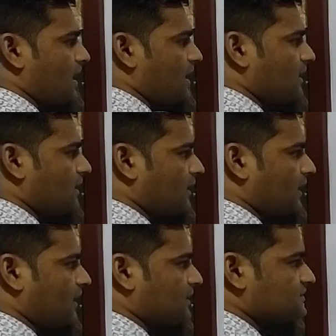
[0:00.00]

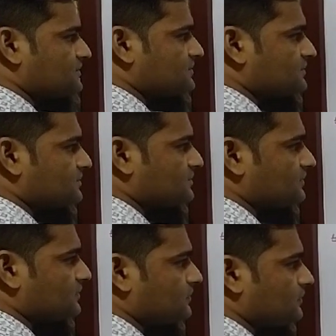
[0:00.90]
Rx,
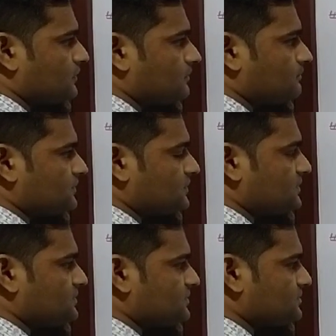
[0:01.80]

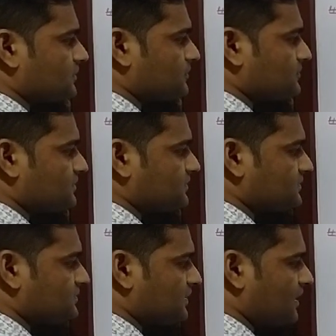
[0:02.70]
this is, suppose
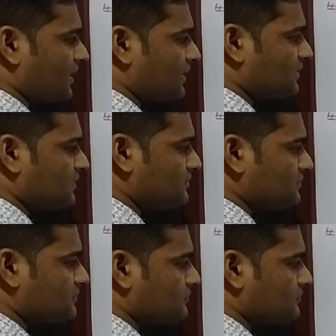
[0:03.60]
this is reactant,